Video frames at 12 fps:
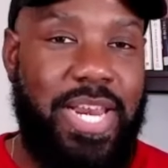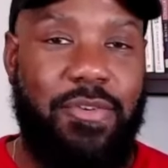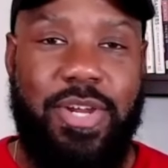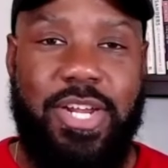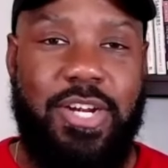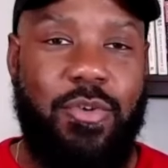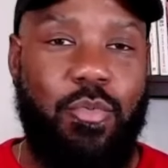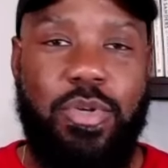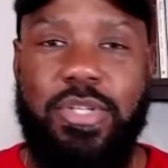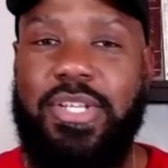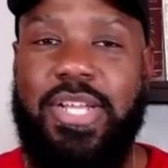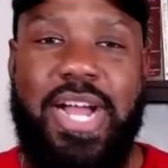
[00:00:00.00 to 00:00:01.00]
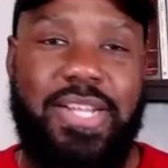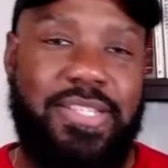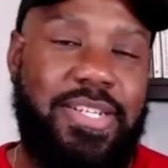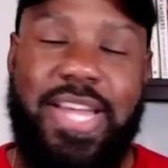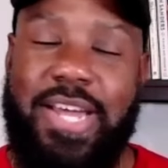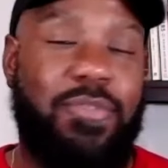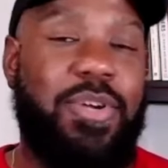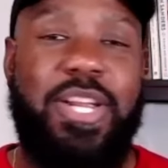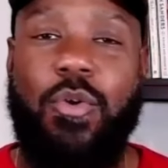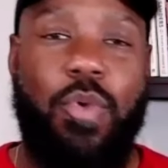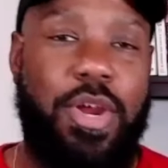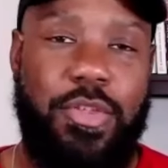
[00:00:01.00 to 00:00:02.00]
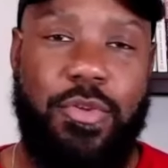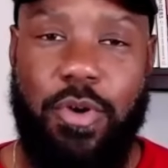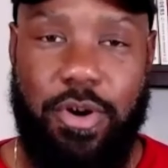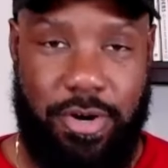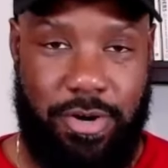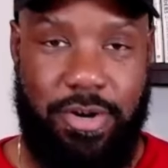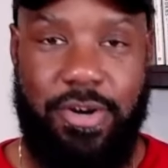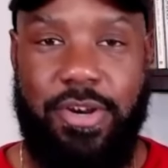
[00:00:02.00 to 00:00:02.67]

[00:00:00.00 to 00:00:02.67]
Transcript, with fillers: I don't care what continent. I don't care where you are.